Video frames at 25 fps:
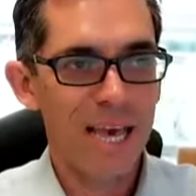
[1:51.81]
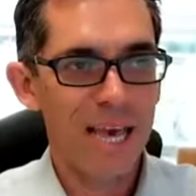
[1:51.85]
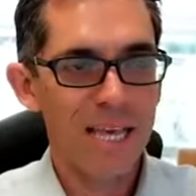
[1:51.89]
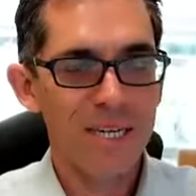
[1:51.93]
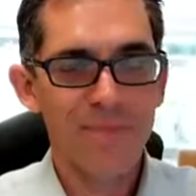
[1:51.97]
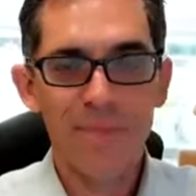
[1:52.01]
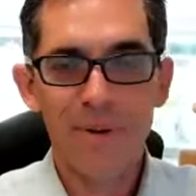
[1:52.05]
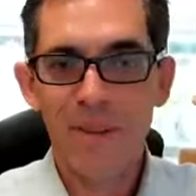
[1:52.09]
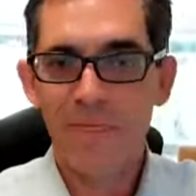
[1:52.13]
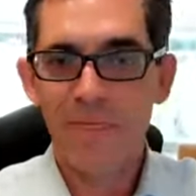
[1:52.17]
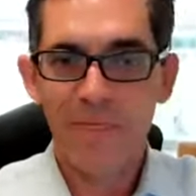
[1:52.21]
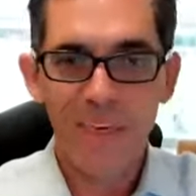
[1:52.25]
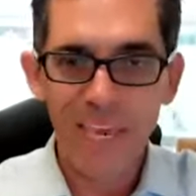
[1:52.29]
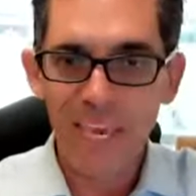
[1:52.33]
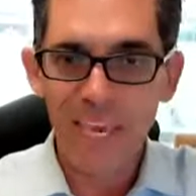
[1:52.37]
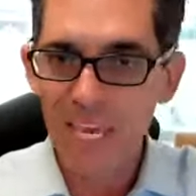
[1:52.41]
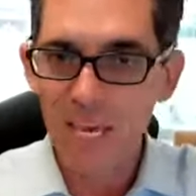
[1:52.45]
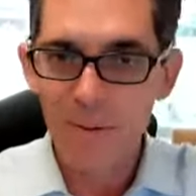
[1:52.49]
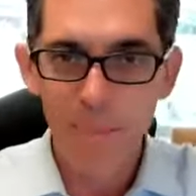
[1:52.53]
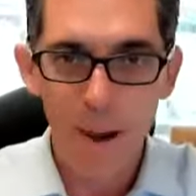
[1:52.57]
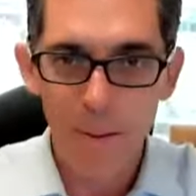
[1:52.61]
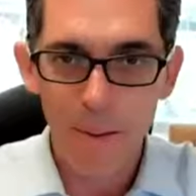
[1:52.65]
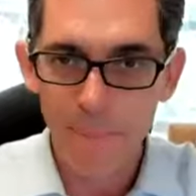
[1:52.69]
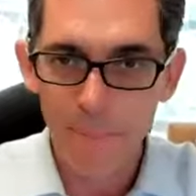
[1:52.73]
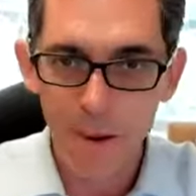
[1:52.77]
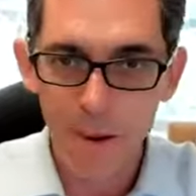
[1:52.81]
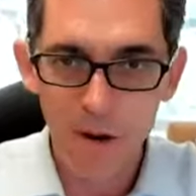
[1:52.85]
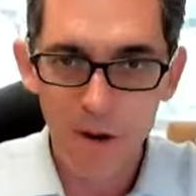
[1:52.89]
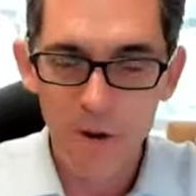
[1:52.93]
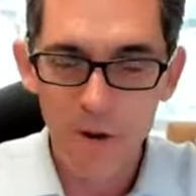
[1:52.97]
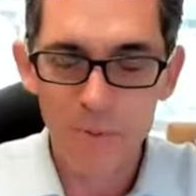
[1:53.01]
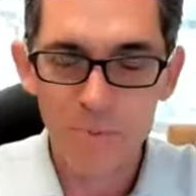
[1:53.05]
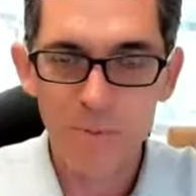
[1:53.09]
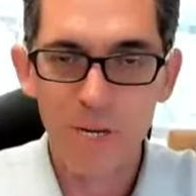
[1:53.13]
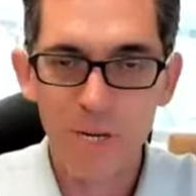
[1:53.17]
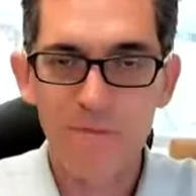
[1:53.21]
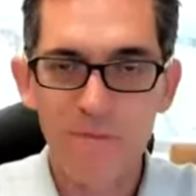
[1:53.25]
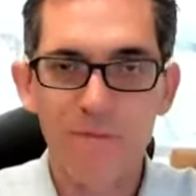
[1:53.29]
been thinking about
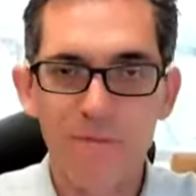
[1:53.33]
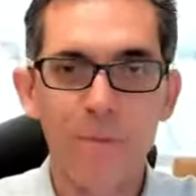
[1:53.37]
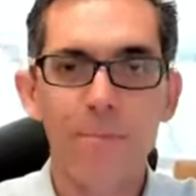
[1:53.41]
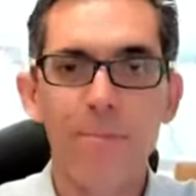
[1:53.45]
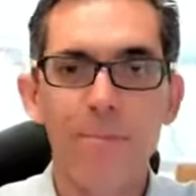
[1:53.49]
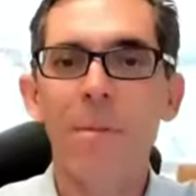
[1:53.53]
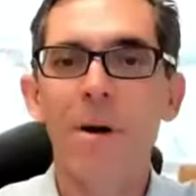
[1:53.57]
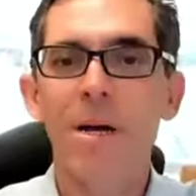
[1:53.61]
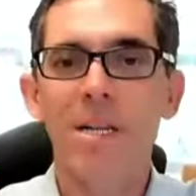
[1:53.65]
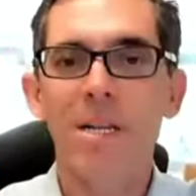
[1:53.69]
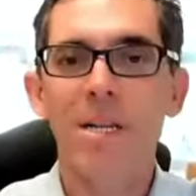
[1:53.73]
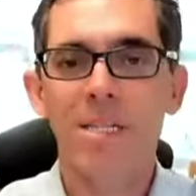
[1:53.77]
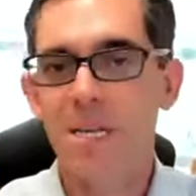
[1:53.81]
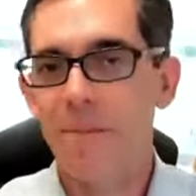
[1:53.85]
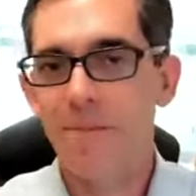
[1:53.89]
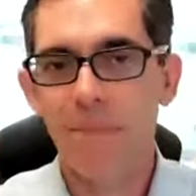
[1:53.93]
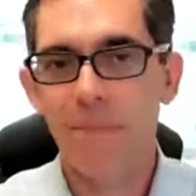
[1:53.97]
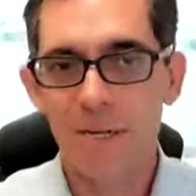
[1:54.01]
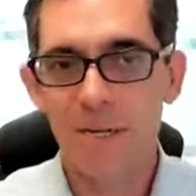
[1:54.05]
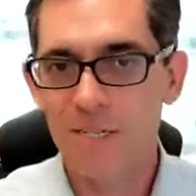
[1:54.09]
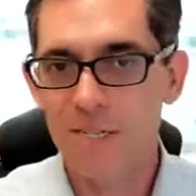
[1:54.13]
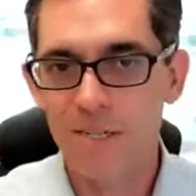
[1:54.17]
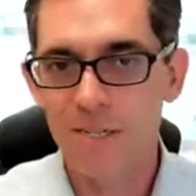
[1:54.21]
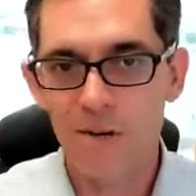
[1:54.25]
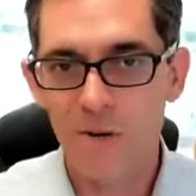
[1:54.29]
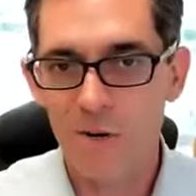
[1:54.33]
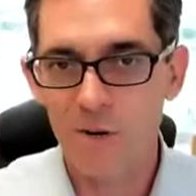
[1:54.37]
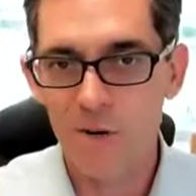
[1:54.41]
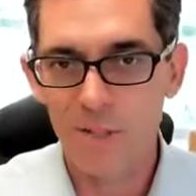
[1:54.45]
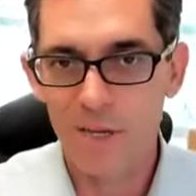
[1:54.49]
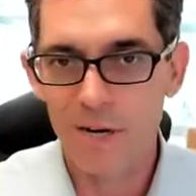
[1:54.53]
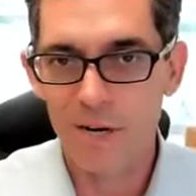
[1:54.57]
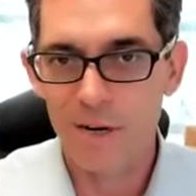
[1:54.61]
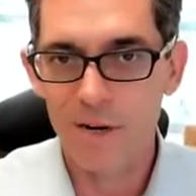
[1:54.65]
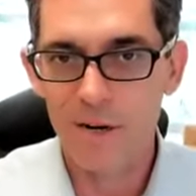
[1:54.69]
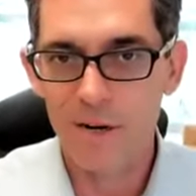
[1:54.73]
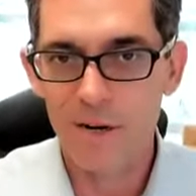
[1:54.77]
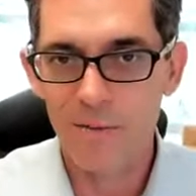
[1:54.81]
bankruptcy for months and months
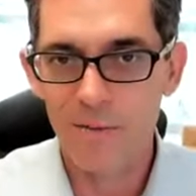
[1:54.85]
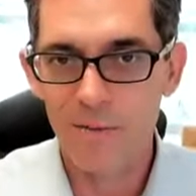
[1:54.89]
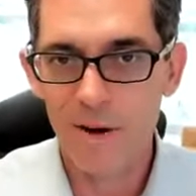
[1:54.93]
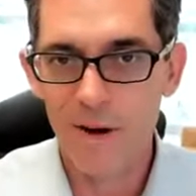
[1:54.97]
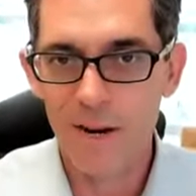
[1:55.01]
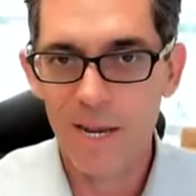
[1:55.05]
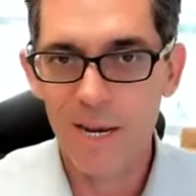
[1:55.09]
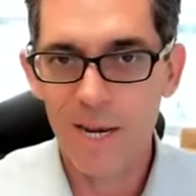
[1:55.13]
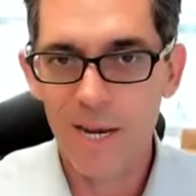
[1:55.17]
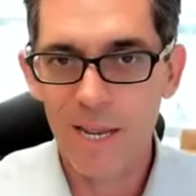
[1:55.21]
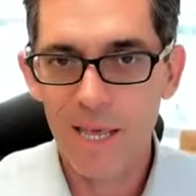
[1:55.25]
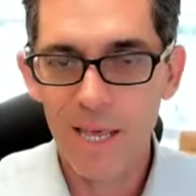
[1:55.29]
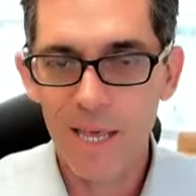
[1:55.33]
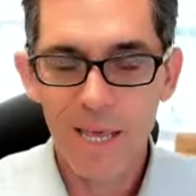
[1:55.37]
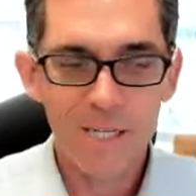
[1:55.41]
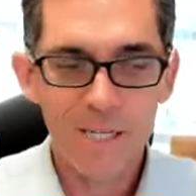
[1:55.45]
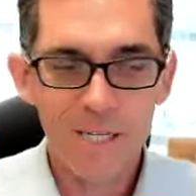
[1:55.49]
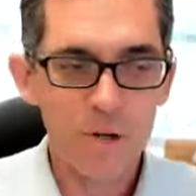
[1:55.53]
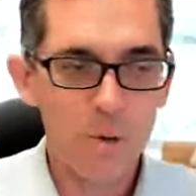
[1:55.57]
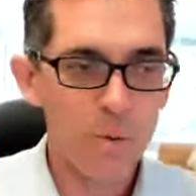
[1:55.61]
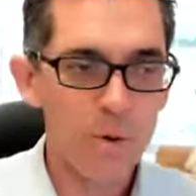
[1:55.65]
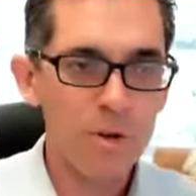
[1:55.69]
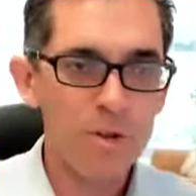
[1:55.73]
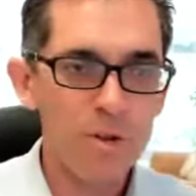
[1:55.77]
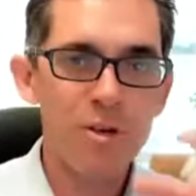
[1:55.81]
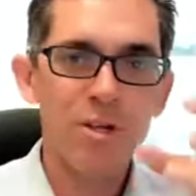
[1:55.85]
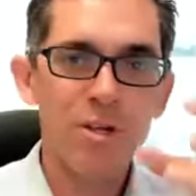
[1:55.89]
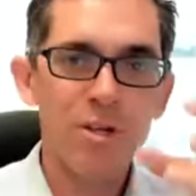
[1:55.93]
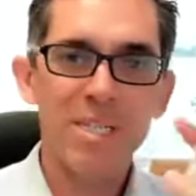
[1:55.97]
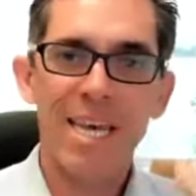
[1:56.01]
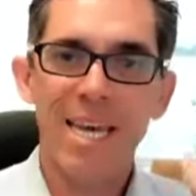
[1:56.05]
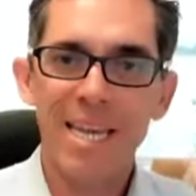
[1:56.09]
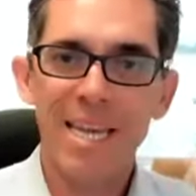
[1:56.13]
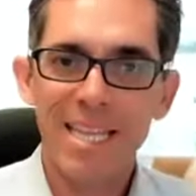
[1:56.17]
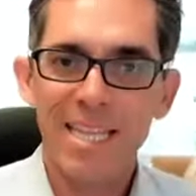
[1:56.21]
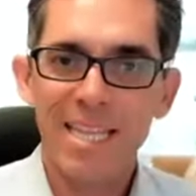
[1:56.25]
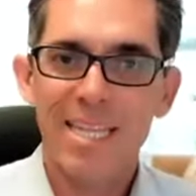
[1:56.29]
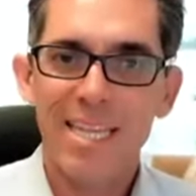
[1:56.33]
earlier, right? So we're just
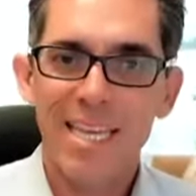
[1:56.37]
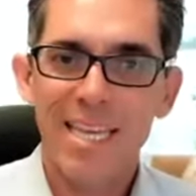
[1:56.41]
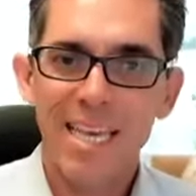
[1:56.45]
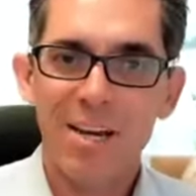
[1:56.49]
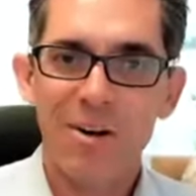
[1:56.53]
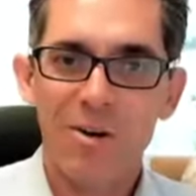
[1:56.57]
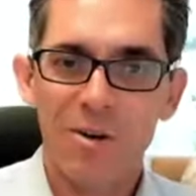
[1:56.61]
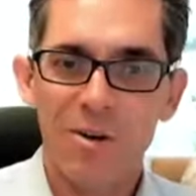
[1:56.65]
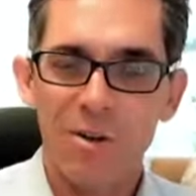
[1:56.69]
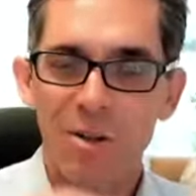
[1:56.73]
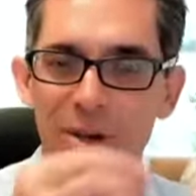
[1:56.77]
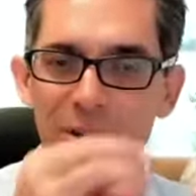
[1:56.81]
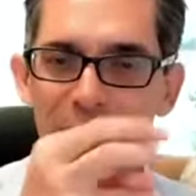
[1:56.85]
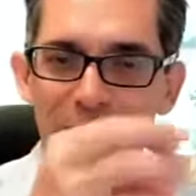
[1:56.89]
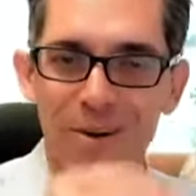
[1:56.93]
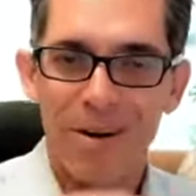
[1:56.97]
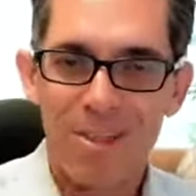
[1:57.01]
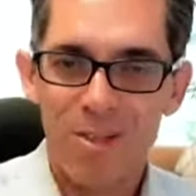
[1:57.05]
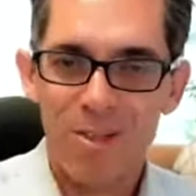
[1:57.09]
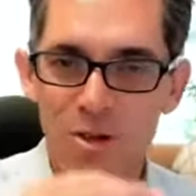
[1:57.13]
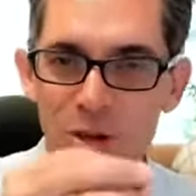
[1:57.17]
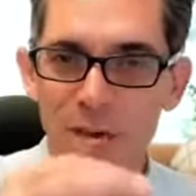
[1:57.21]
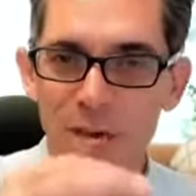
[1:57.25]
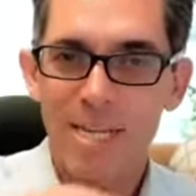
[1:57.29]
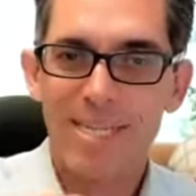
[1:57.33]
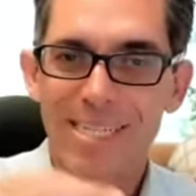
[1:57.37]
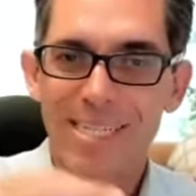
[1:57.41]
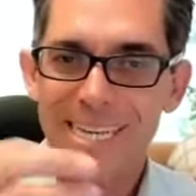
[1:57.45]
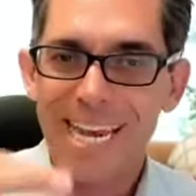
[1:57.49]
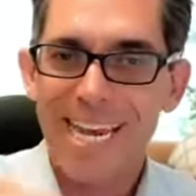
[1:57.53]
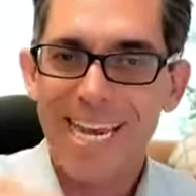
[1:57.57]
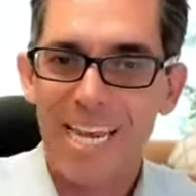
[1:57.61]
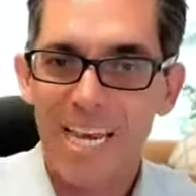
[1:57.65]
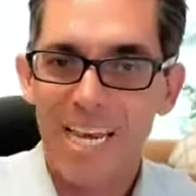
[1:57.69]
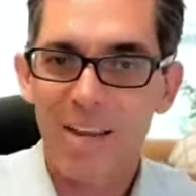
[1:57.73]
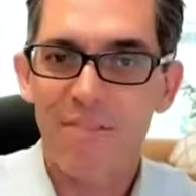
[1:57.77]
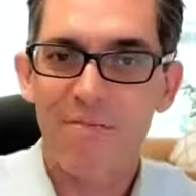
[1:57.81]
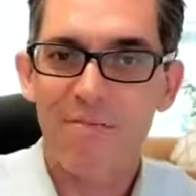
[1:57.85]
getting the lead earlier and
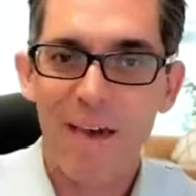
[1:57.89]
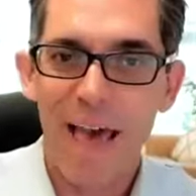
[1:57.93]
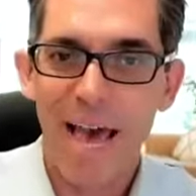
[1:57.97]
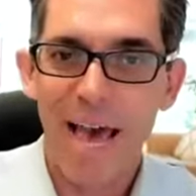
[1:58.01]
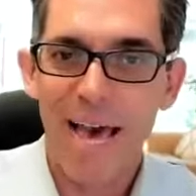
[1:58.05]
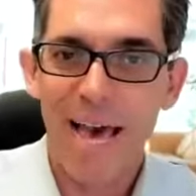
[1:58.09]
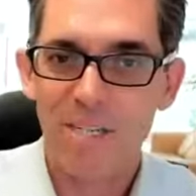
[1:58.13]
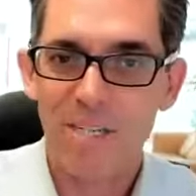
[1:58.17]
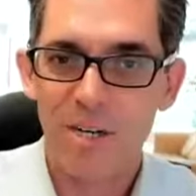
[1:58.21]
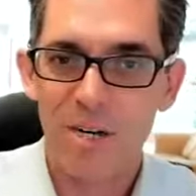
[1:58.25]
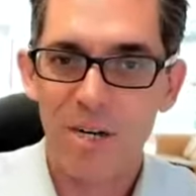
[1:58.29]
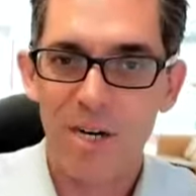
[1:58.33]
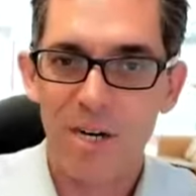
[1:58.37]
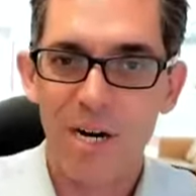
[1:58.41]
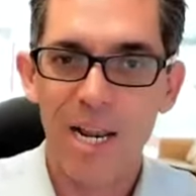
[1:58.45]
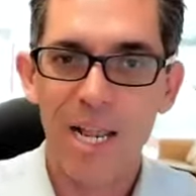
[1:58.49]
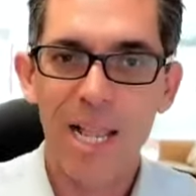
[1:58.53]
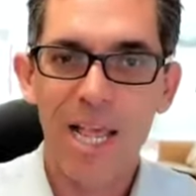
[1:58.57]
gestating it faster.